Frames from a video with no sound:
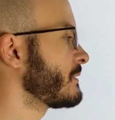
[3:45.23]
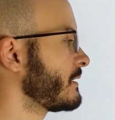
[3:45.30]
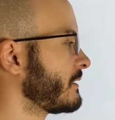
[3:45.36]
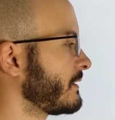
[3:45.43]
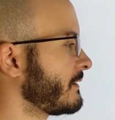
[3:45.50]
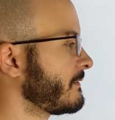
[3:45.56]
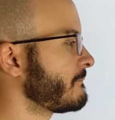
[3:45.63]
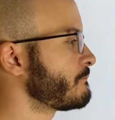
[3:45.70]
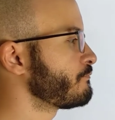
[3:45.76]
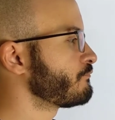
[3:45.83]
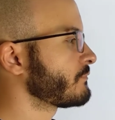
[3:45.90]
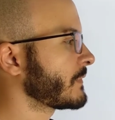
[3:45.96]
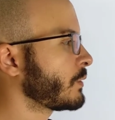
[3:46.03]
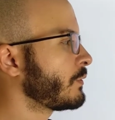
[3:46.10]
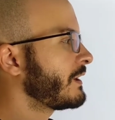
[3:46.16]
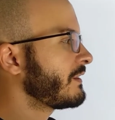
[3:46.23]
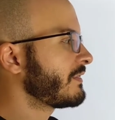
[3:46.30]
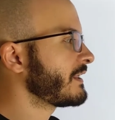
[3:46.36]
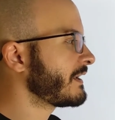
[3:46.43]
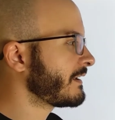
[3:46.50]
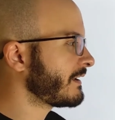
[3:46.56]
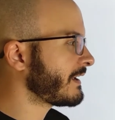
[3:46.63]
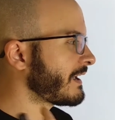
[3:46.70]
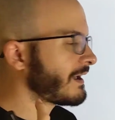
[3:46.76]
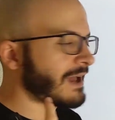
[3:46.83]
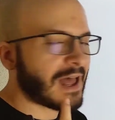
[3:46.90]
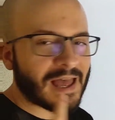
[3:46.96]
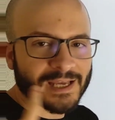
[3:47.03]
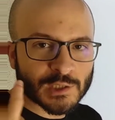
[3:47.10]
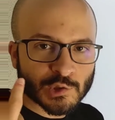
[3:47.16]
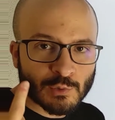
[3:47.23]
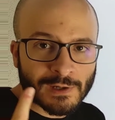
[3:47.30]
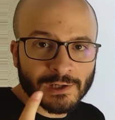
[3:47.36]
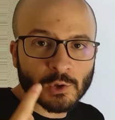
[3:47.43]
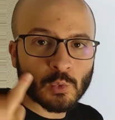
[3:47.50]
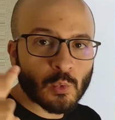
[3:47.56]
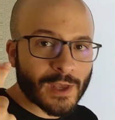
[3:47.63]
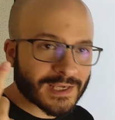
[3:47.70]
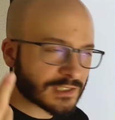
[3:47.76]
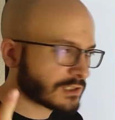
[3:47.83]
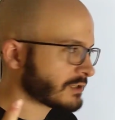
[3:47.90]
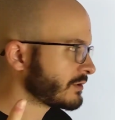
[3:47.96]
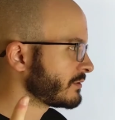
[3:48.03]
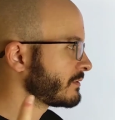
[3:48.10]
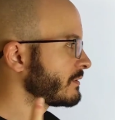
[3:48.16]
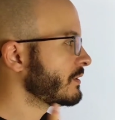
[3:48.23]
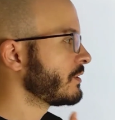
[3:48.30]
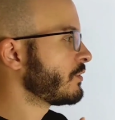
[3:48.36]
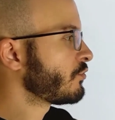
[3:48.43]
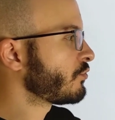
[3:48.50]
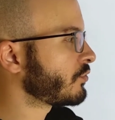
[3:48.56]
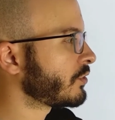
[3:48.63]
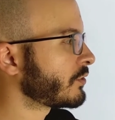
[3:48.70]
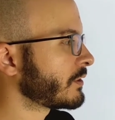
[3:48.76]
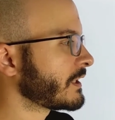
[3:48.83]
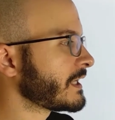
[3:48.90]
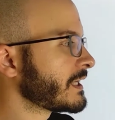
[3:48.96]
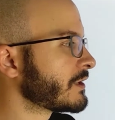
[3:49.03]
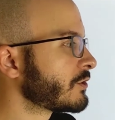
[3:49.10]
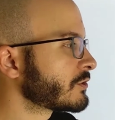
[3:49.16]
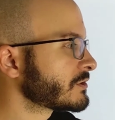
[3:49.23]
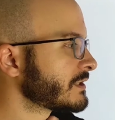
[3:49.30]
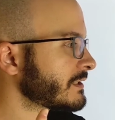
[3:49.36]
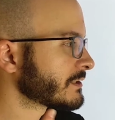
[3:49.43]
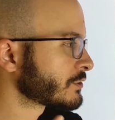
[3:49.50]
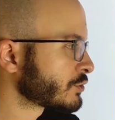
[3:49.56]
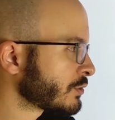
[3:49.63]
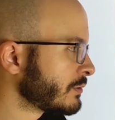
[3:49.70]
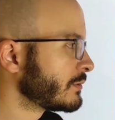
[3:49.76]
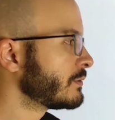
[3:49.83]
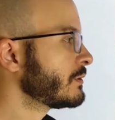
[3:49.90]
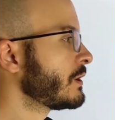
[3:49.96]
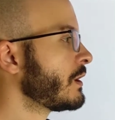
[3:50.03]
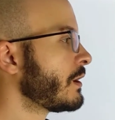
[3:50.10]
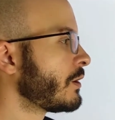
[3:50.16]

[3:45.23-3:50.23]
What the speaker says: well, the actual question for in order to